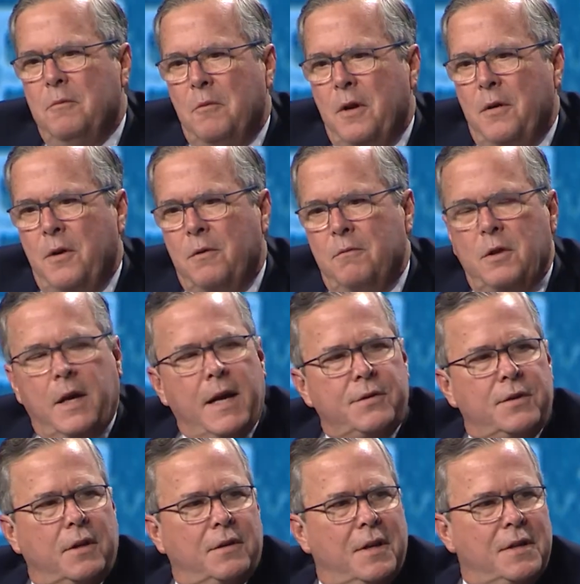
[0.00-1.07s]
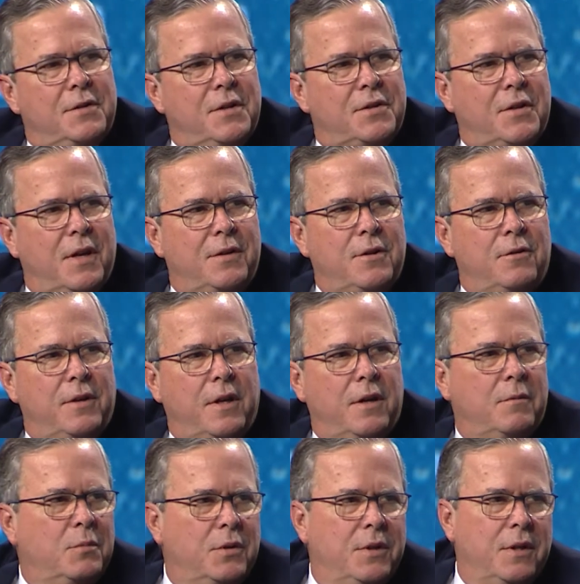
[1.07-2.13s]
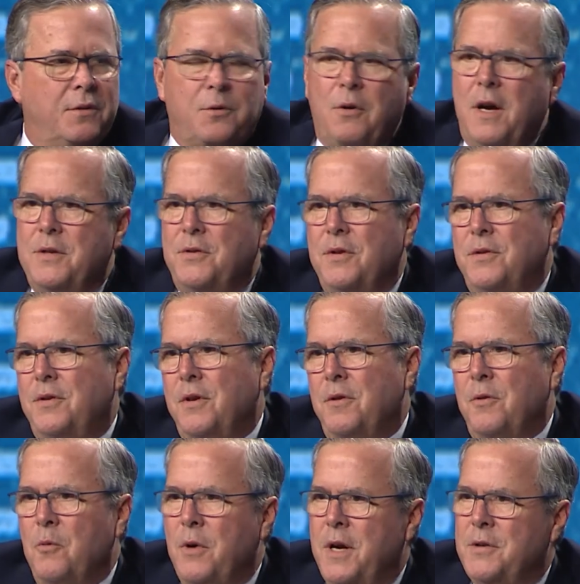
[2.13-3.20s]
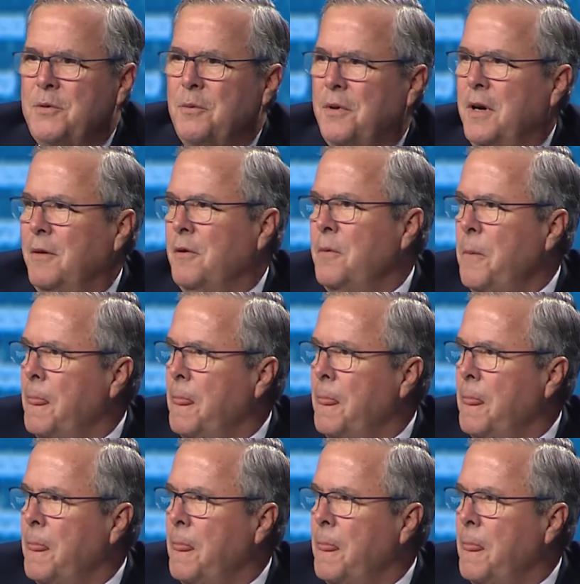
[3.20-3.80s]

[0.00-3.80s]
One of the classic things he said, don't let a good crisis go to waste or whatever.